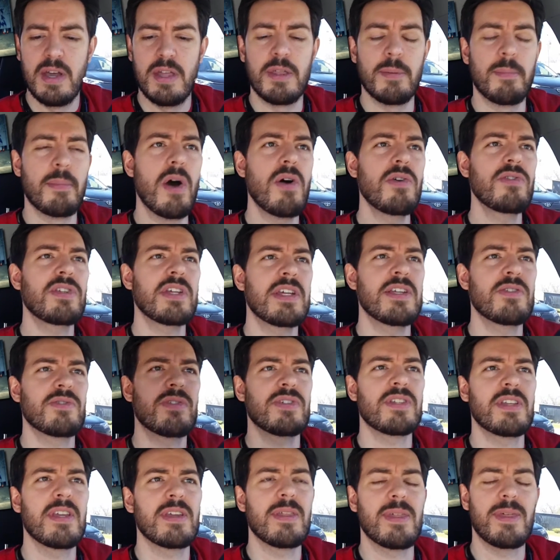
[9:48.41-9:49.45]
The most
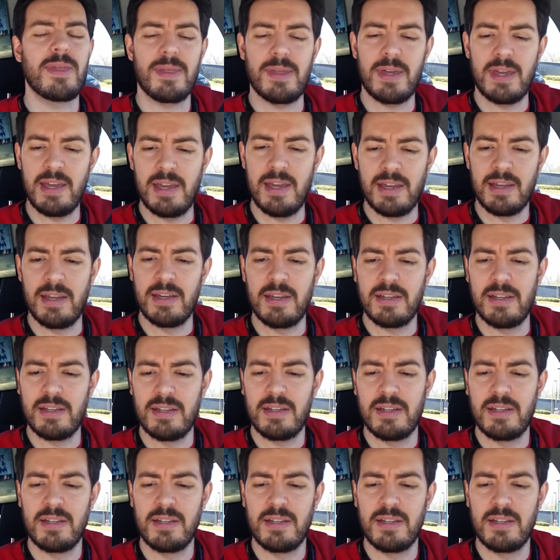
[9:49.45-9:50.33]
interesting thing